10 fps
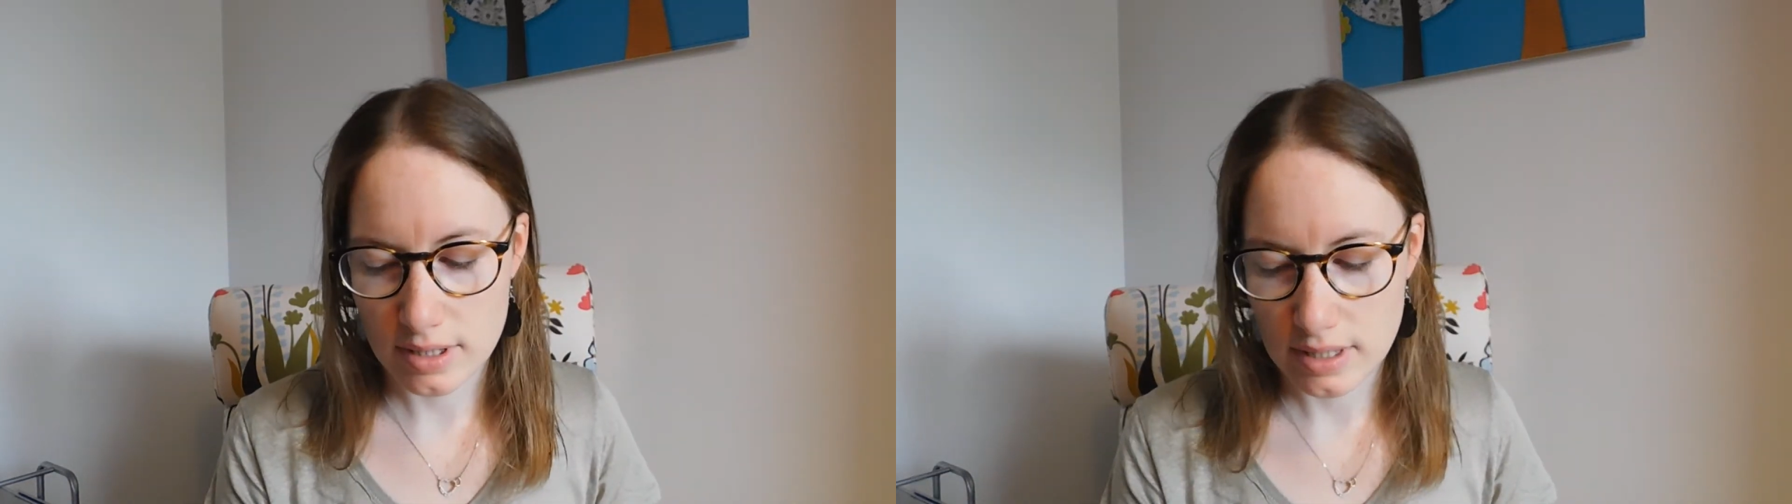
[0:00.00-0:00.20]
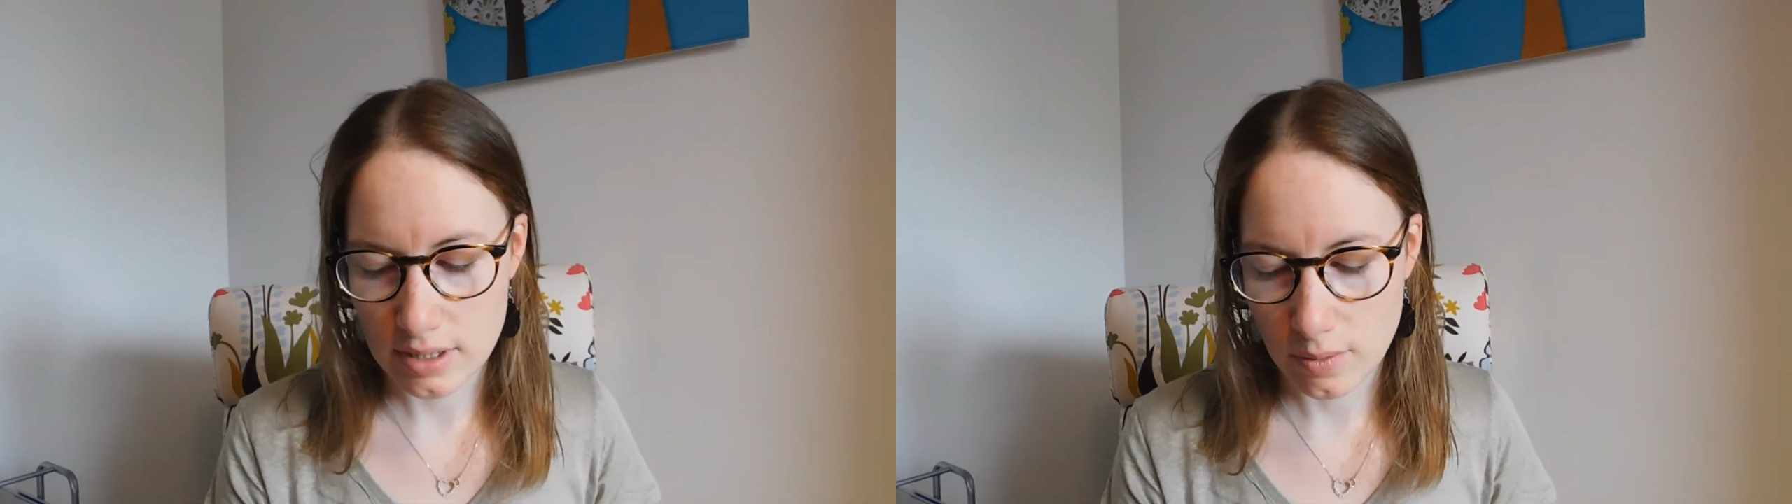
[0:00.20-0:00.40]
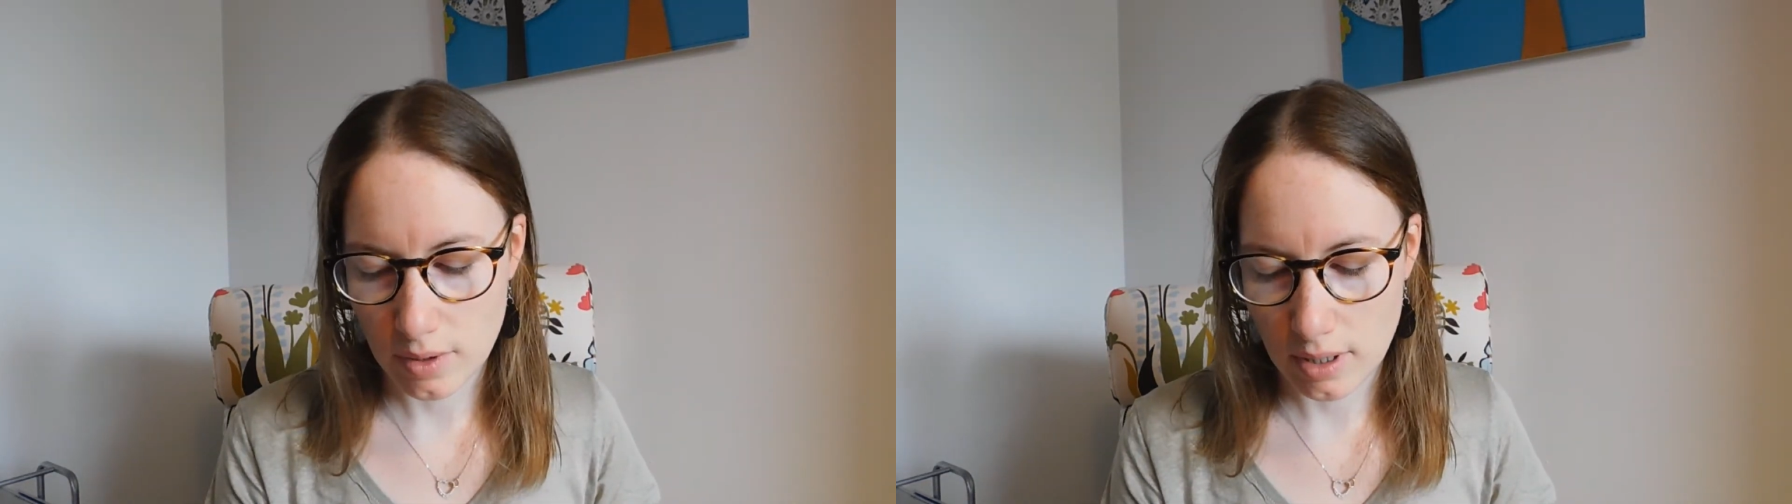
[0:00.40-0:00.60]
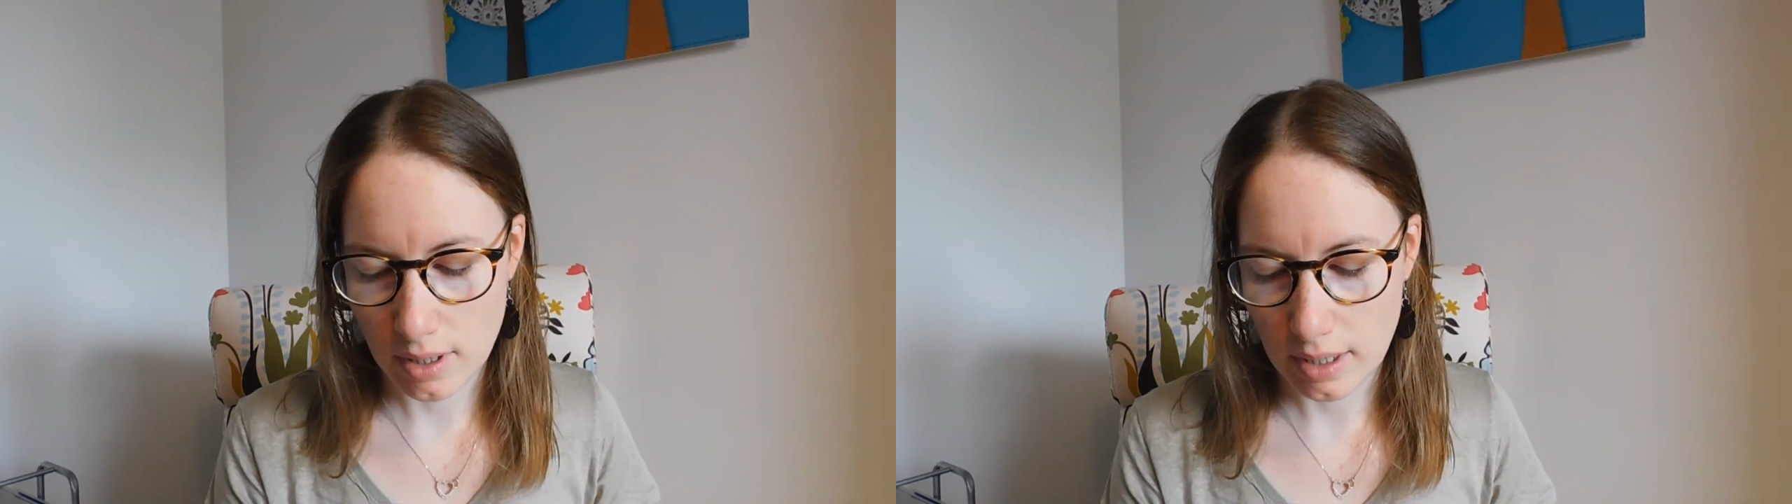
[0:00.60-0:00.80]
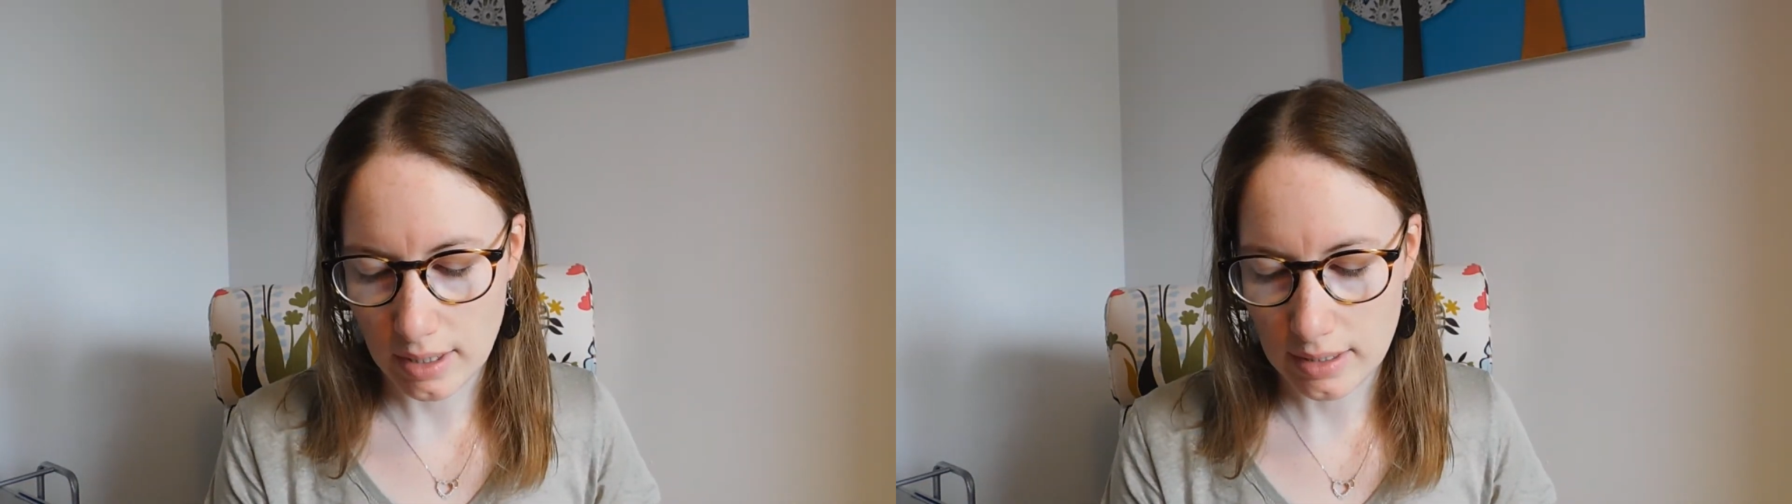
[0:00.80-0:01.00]
this one
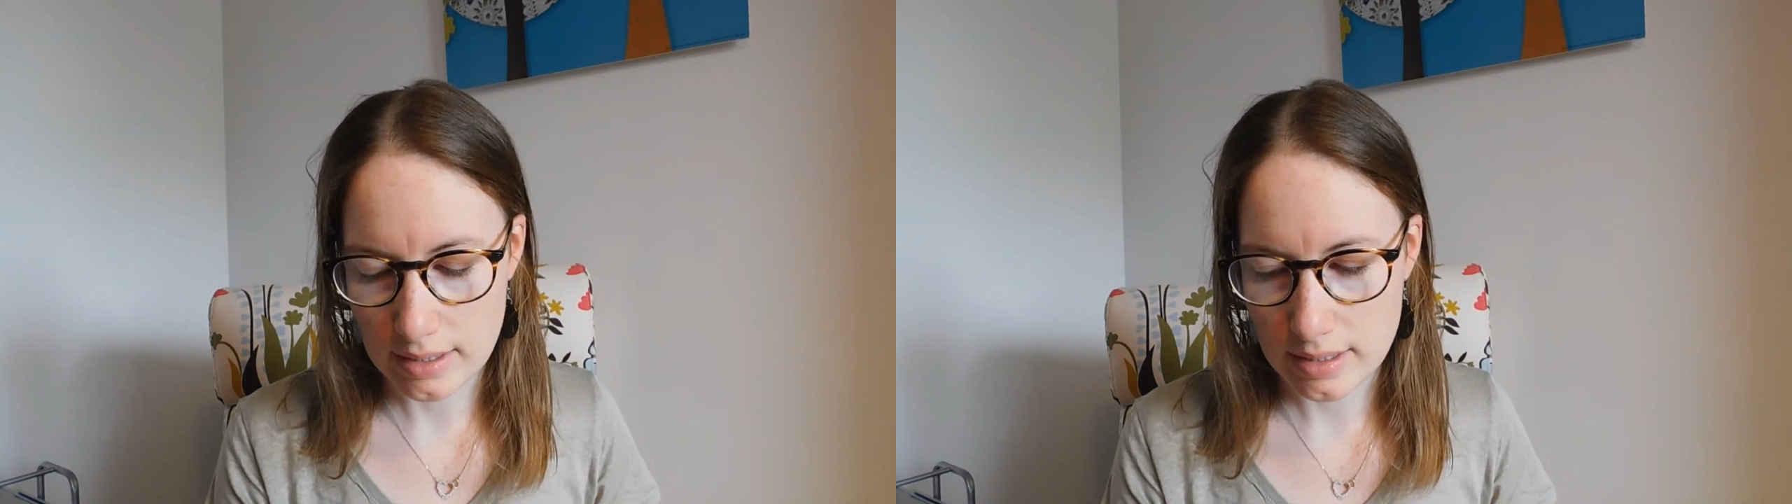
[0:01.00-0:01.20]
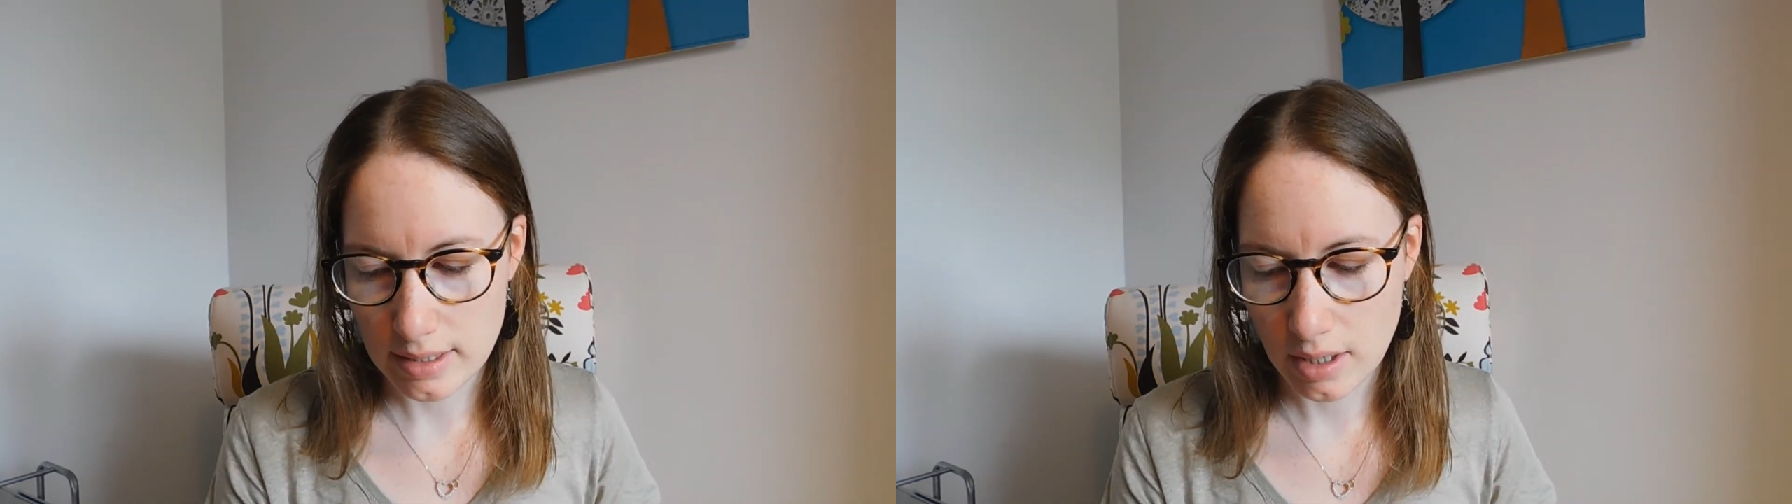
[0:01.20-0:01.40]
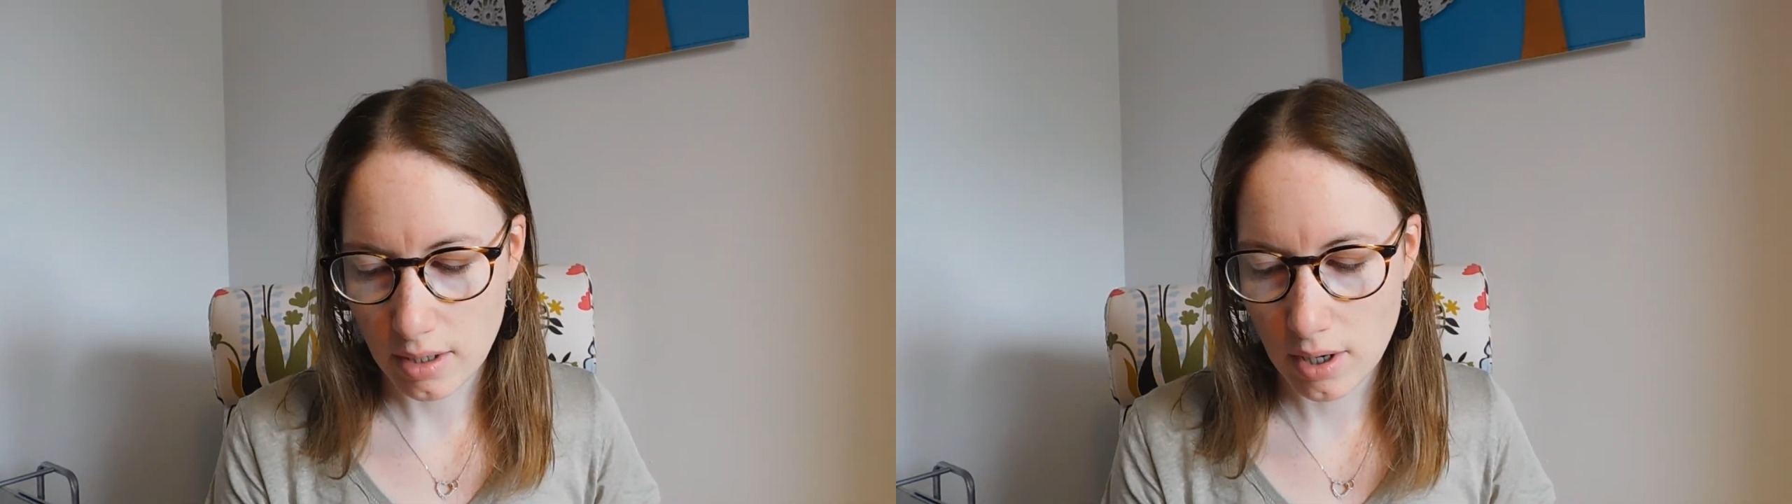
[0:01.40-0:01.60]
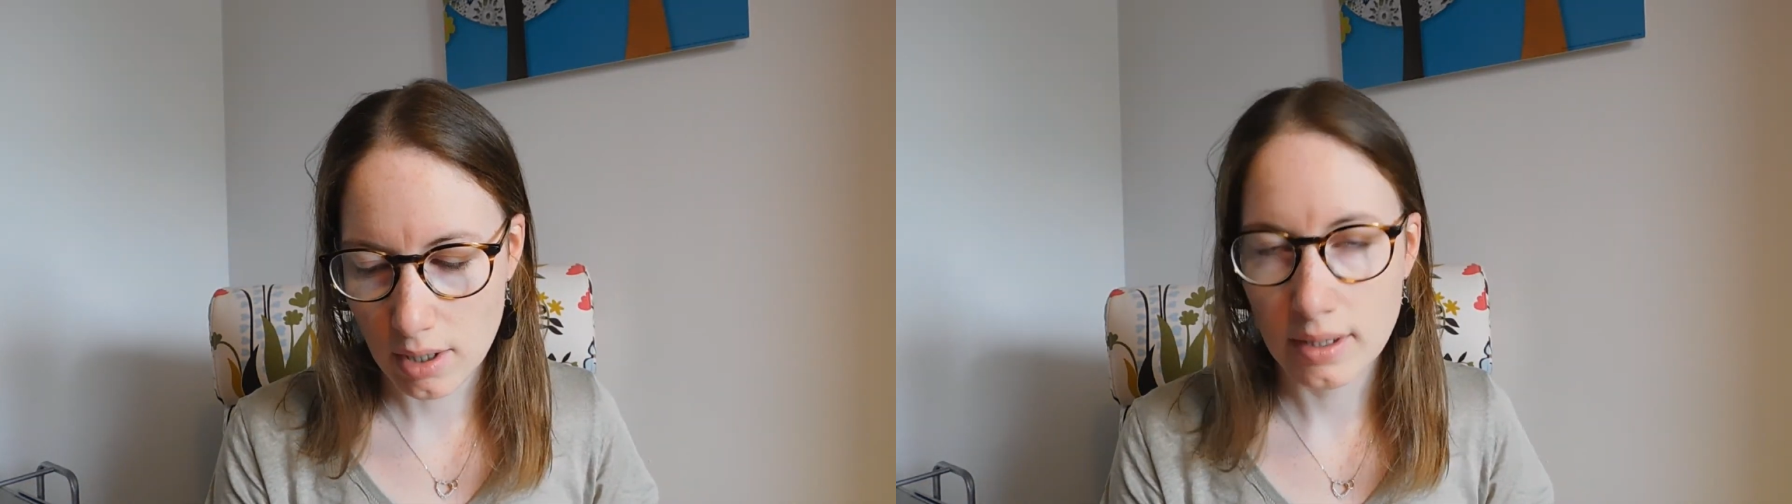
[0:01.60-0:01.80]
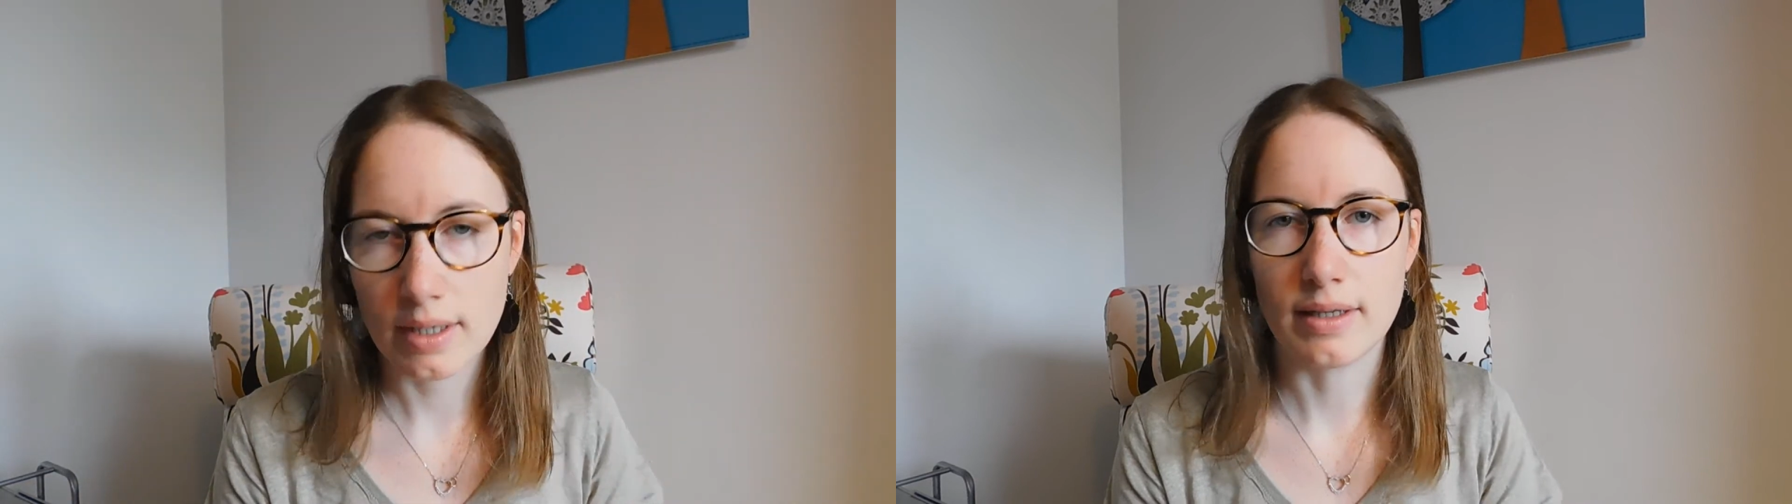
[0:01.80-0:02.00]
is
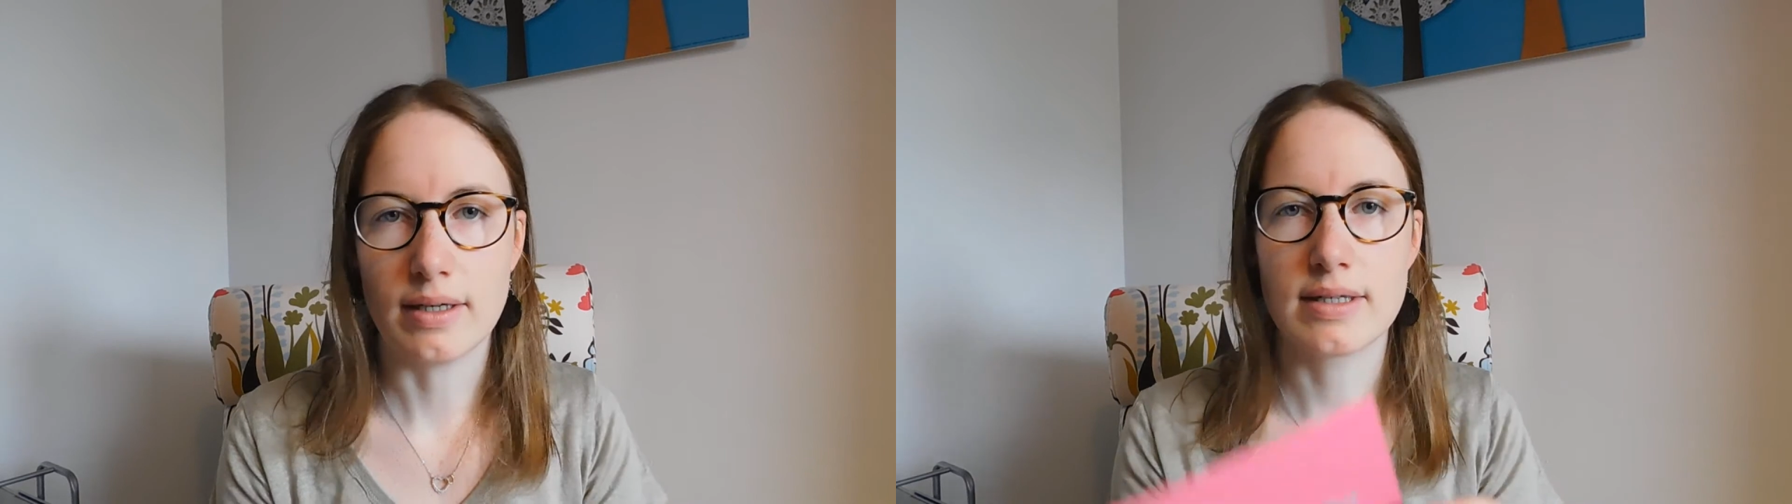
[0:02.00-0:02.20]
called the